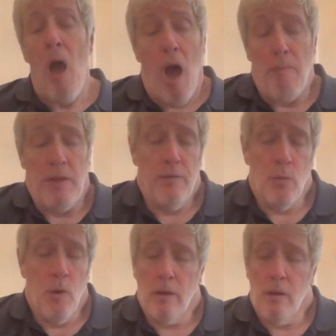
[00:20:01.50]
I mean, if you
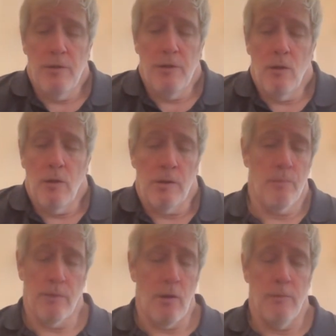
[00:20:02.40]
want to come to New York,
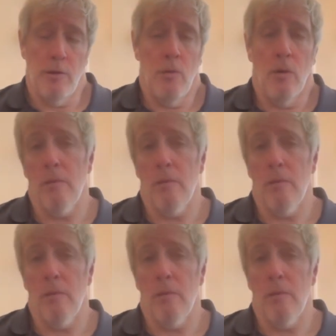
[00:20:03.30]
you come to New York.